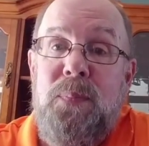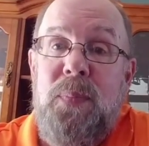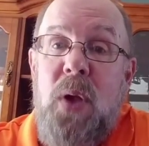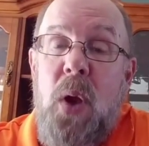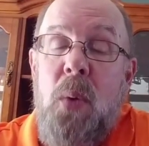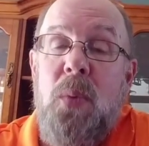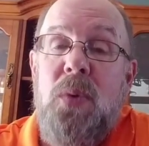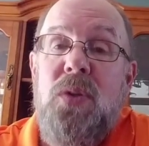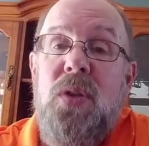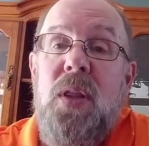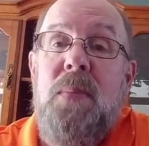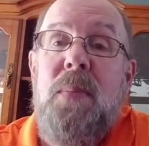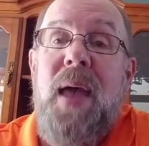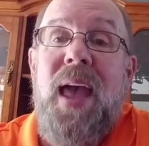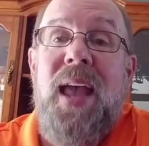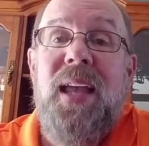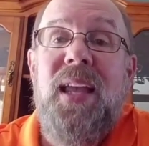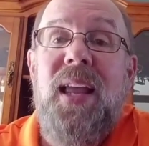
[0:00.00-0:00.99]
go to the
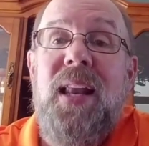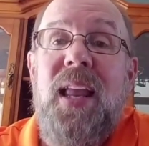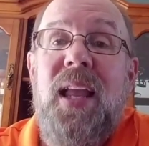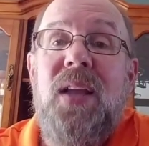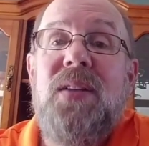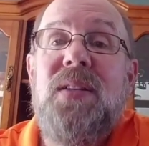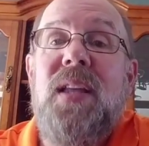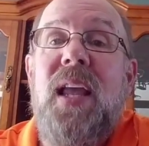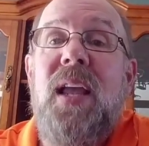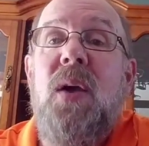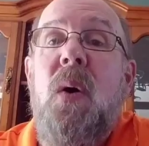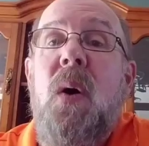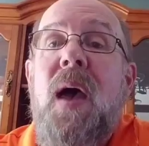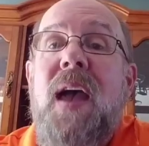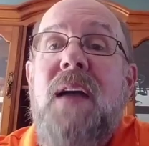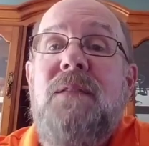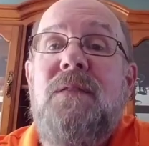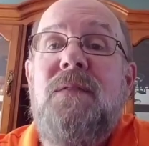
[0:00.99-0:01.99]
bank and they could take
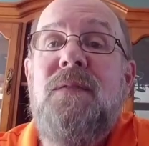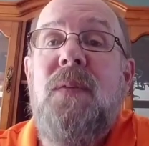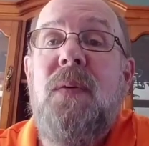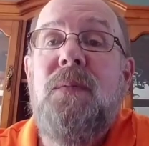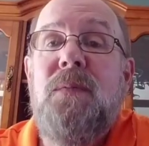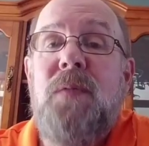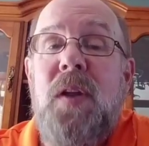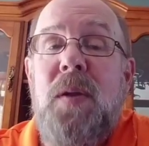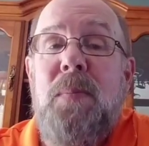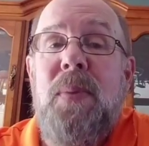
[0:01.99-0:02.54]
every